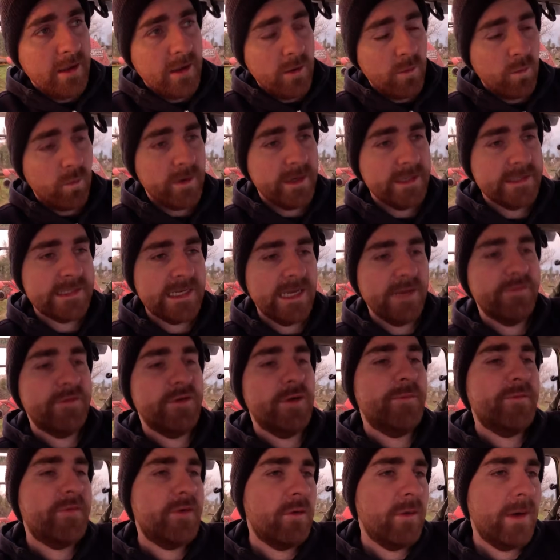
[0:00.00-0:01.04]
when it's left
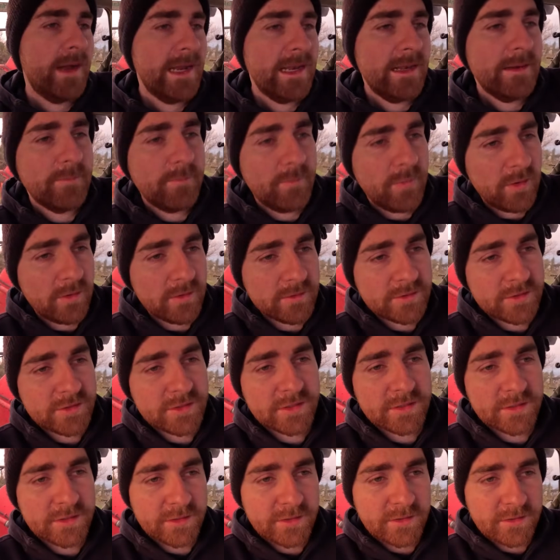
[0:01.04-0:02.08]
up for a while,
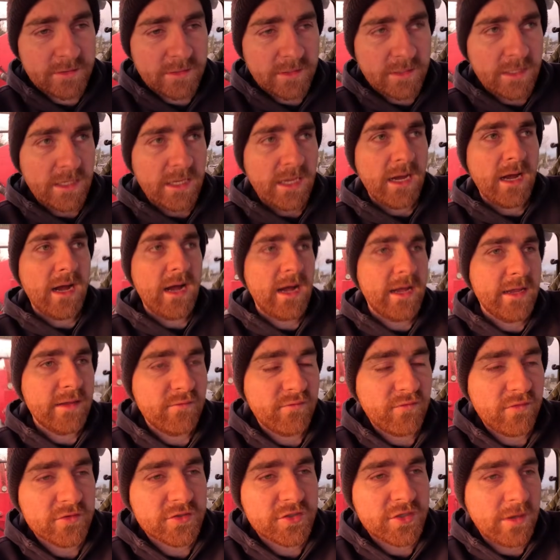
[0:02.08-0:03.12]
but I
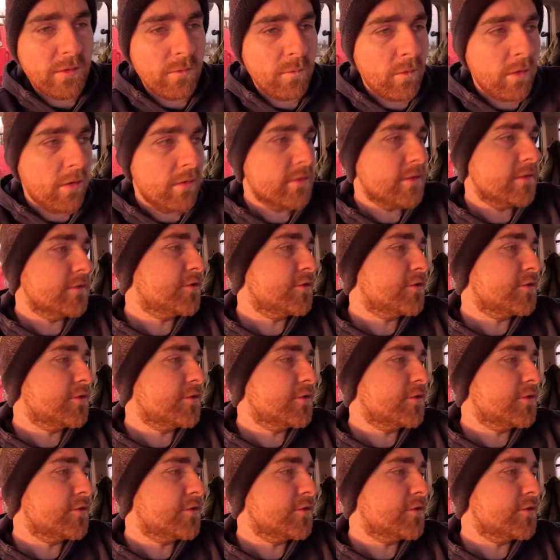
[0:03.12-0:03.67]
flushed out water and